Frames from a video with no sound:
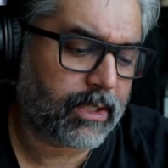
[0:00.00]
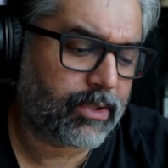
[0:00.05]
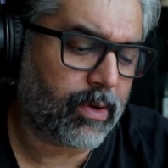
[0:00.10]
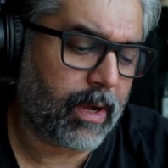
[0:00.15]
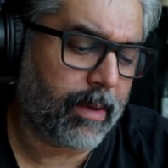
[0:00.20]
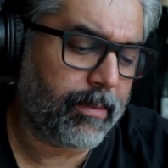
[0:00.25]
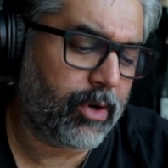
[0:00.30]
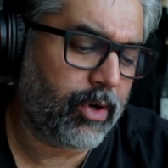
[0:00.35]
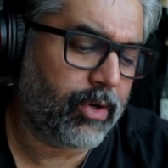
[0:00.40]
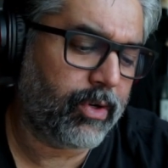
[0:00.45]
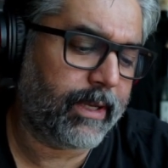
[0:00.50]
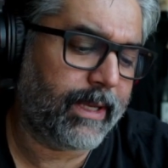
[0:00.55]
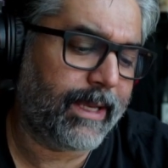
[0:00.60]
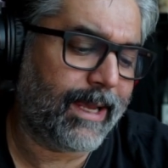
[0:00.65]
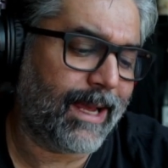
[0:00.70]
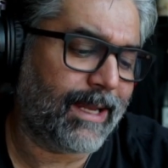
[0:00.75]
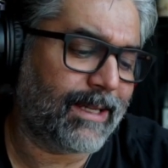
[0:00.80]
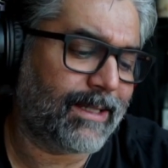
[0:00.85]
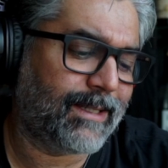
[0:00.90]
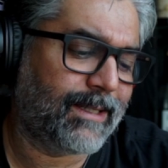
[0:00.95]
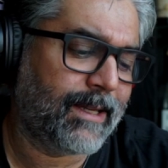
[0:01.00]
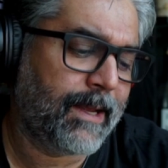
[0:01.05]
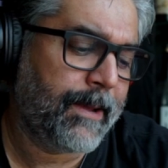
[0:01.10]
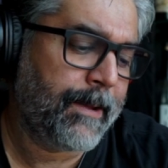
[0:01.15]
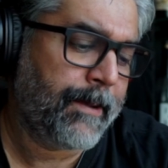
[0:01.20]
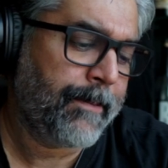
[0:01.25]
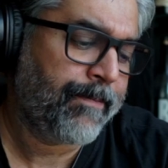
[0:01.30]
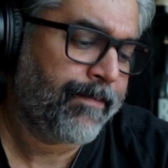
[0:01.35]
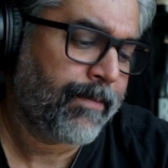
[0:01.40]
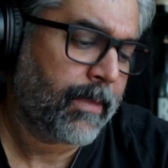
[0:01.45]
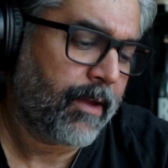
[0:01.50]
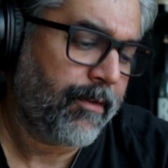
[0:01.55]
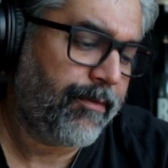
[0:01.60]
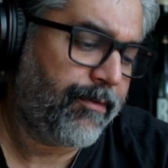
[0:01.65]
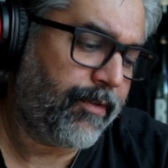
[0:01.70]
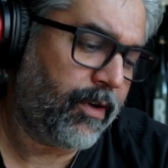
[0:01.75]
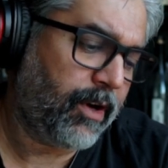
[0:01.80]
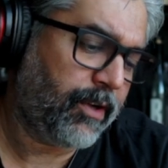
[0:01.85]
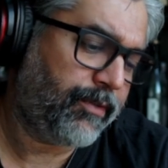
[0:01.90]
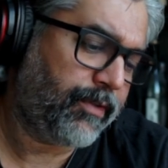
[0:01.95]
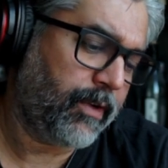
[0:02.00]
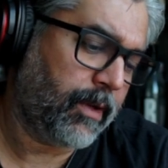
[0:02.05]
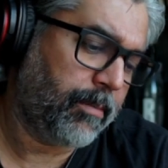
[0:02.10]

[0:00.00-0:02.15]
So I'm going to guess first